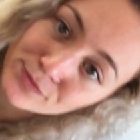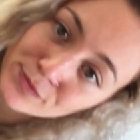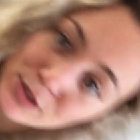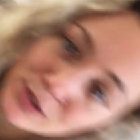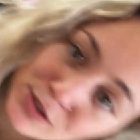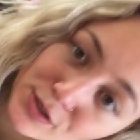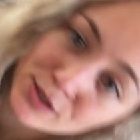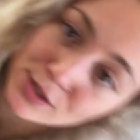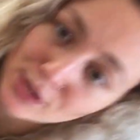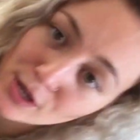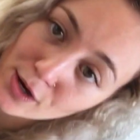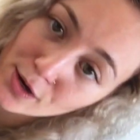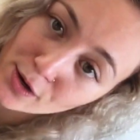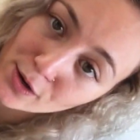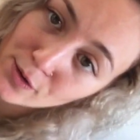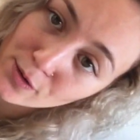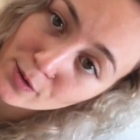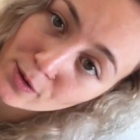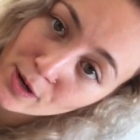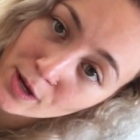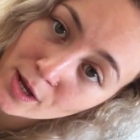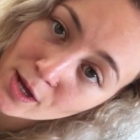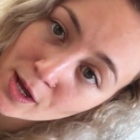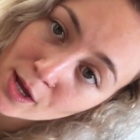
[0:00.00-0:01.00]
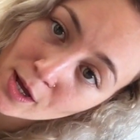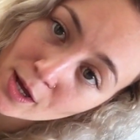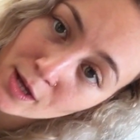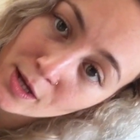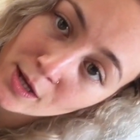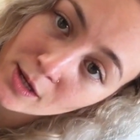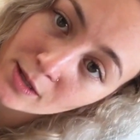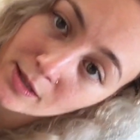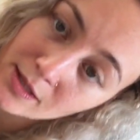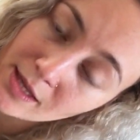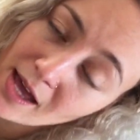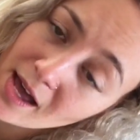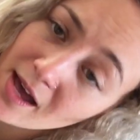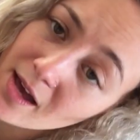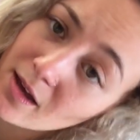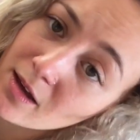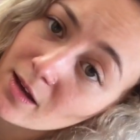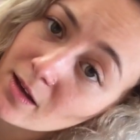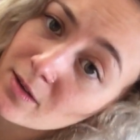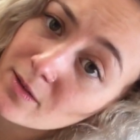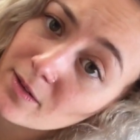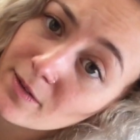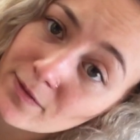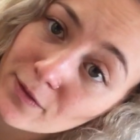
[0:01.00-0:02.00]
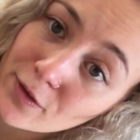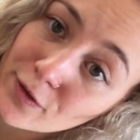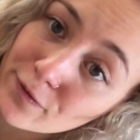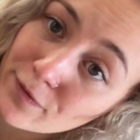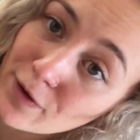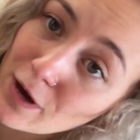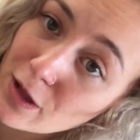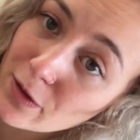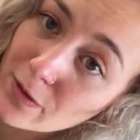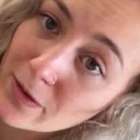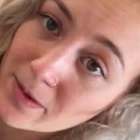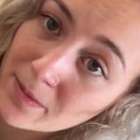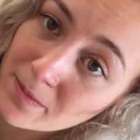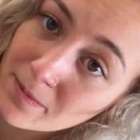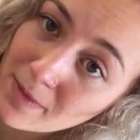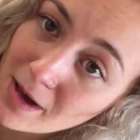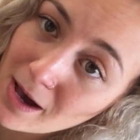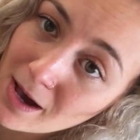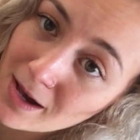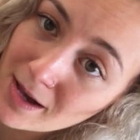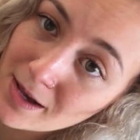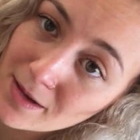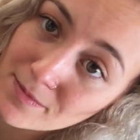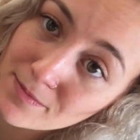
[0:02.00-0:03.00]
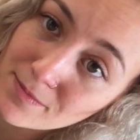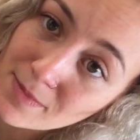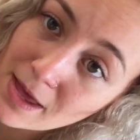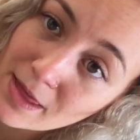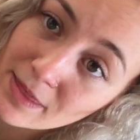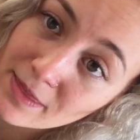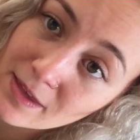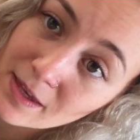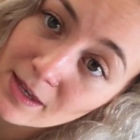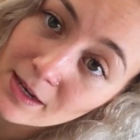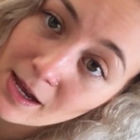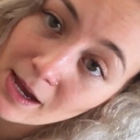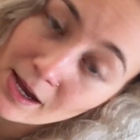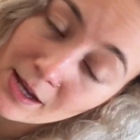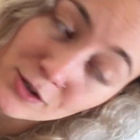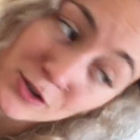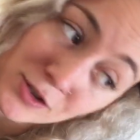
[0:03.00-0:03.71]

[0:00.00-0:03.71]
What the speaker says: So yeah, if you're following my method, I